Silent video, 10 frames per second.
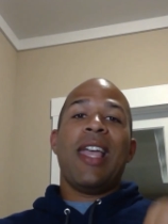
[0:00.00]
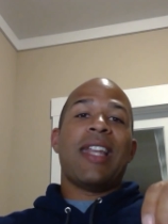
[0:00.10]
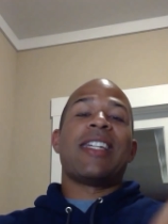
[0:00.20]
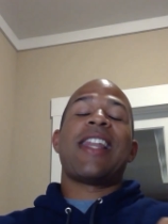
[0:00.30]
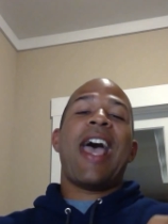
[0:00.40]

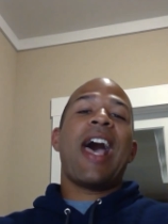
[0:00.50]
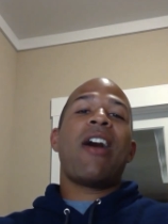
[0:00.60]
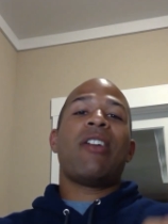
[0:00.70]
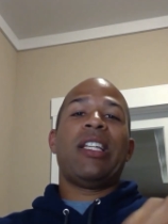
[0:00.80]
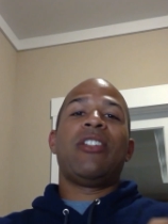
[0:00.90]

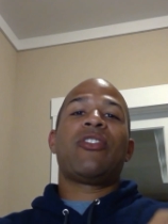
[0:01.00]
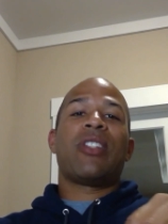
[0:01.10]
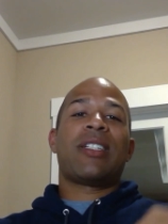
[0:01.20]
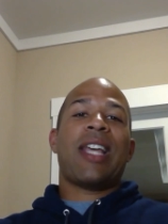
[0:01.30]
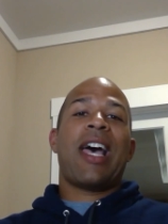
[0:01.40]
now is
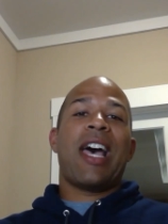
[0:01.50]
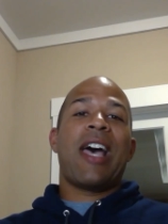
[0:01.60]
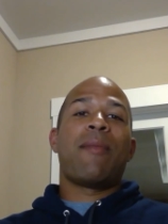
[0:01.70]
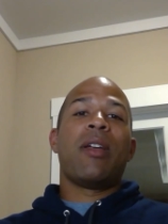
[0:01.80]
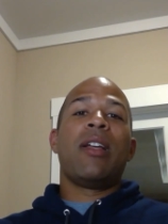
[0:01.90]
the
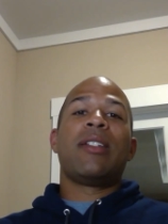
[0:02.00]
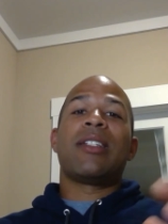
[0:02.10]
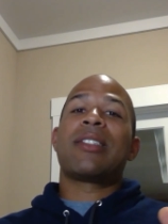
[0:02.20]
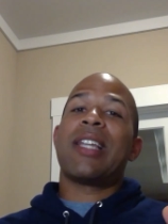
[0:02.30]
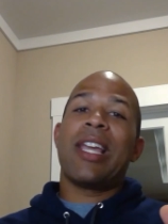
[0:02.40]
time to
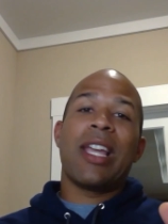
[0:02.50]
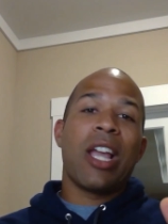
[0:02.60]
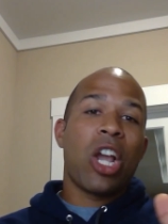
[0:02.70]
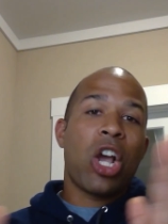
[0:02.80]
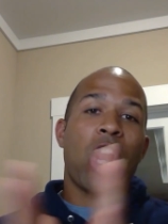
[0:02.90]
stay
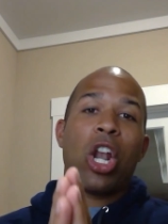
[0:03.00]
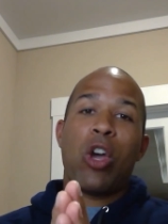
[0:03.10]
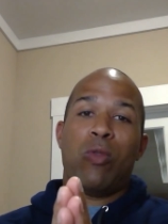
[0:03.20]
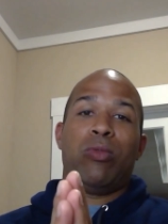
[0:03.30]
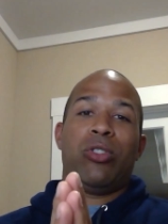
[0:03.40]

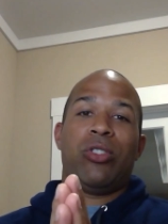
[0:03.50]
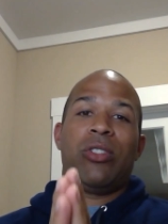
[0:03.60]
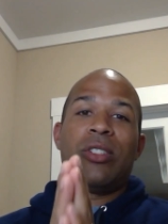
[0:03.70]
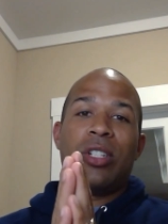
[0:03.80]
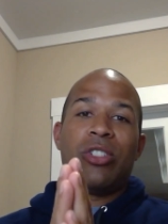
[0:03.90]

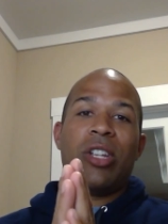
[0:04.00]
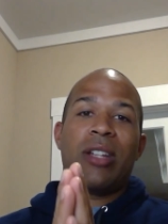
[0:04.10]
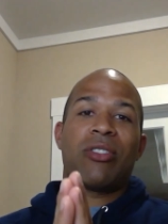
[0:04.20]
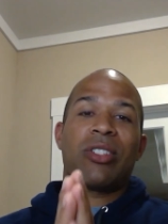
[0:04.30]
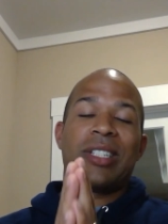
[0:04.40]
close to
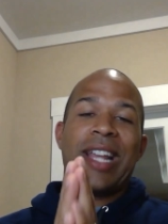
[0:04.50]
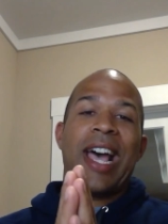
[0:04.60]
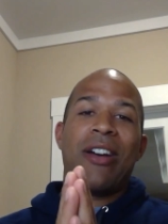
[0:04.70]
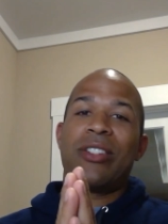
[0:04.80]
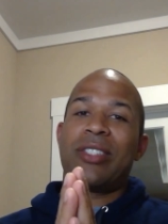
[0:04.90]
Jesus.
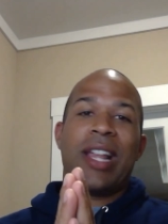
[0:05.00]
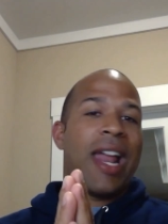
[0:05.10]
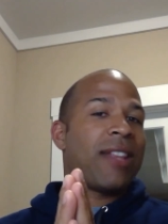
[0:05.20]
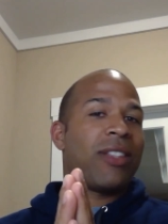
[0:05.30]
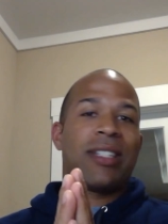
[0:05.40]
Now is
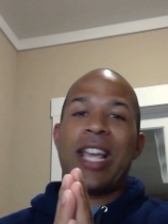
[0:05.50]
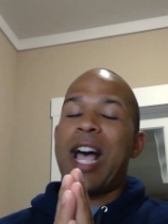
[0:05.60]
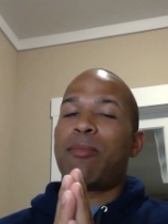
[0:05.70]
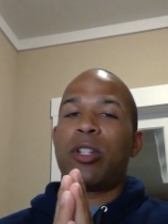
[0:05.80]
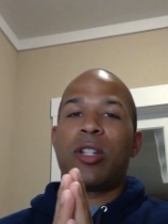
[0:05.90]
not the
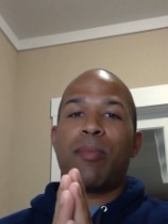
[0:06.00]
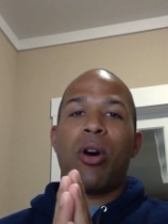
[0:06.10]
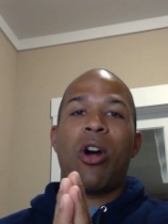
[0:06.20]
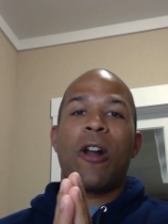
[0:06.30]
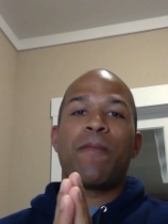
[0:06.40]
time to
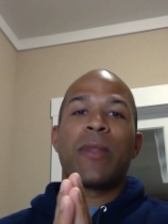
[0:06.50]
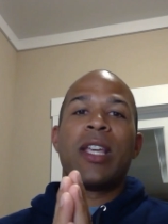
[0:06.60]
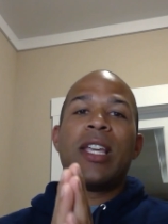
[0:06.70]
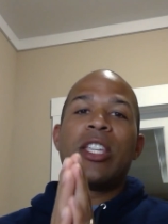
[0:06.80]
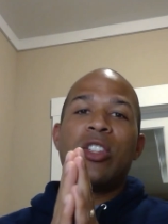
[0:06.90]
depart.
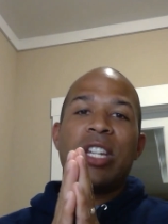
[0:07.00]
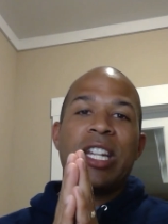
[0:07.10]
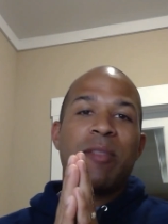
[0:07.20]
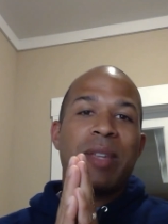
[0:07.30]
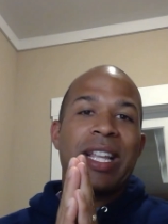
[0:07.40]
You
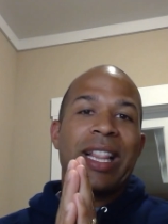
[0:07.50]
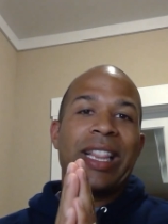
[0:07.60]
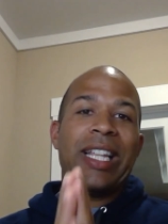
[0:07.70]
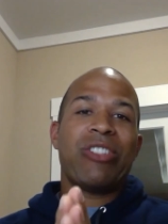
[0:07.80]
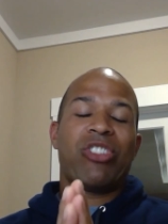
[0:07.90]
need to be
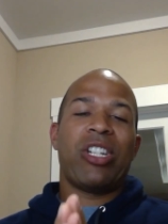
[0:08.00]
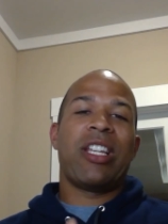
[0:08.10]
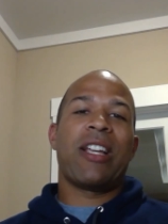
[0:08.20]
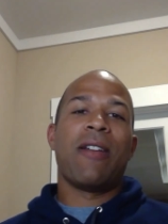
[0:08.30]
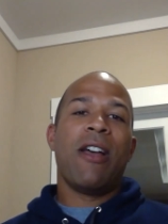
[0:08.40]

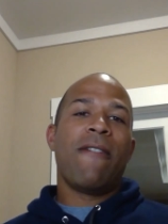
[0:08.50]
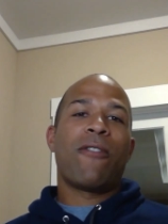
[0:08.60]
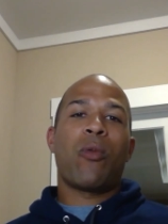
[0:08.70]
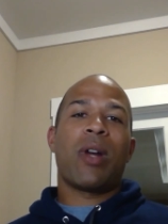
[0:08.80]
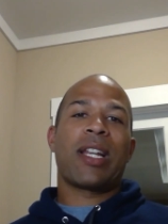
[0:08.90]
listening
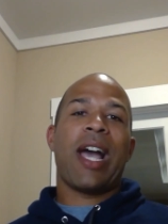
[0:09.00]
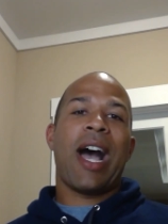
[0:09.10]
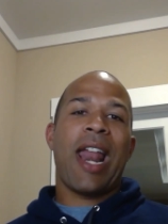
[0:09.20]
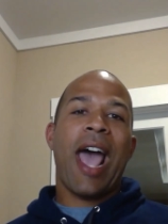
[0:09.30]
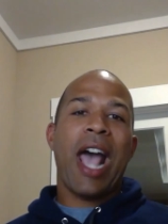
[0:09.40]
for what
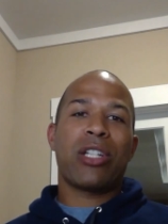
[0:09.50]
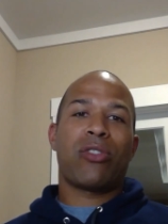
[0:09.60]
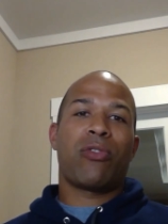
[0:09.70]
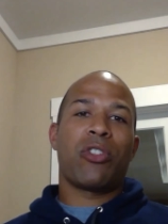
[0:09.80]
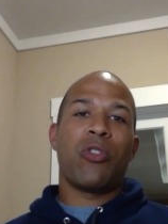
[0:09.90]
God has
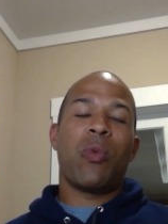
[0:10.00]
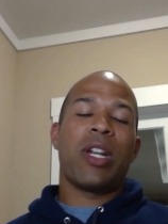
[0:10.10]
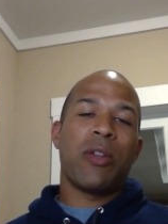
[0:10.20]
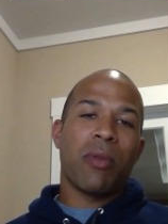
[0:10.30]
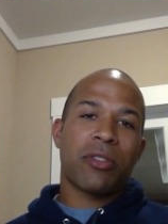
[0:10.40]
for you, what
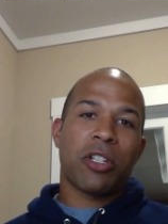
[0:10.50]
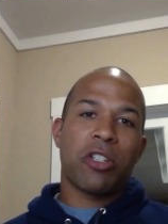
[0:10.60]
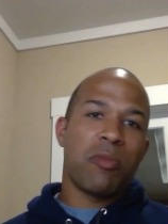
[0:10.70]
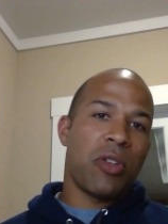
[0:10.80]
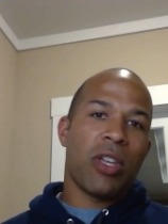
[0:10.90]
He wants to
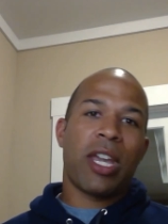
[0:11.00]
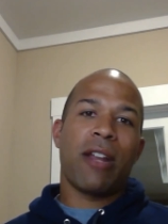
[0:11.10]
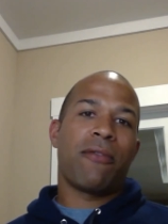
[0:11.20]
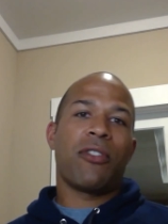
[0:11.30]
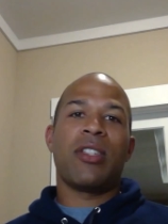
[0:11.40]

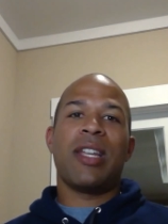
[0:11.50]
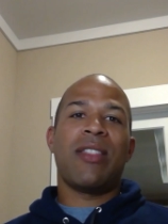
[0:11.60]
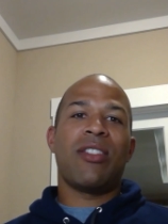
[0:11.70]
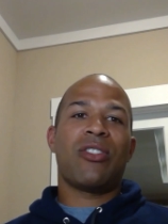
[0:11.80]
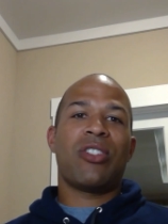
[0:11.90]
communicate for you
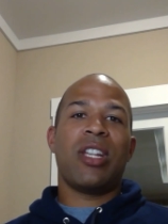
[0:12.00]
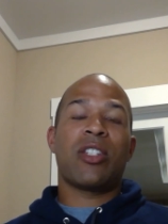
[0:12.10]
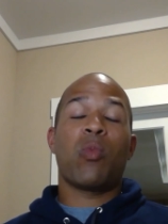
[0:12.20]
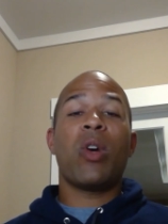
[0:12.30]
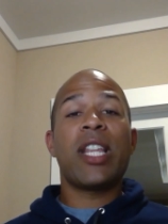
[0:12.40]
in this
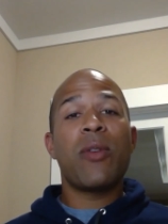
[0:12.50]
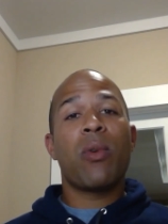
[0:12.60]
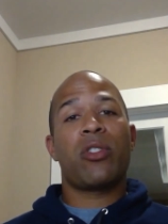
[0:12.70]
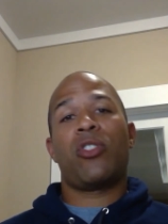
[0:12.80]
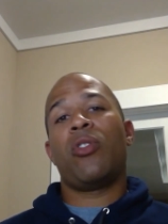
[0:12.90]
season, what He
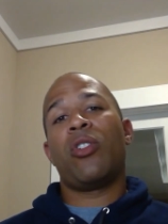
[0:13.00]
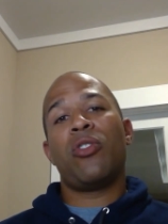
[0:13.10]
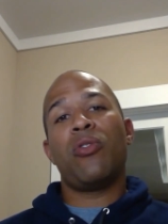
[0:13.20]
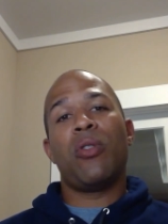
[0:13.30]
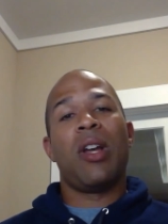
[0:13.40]
wants you to
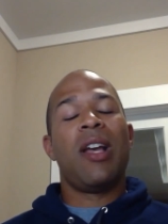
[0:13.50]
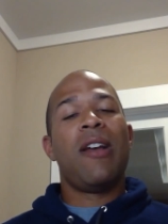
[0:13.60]
do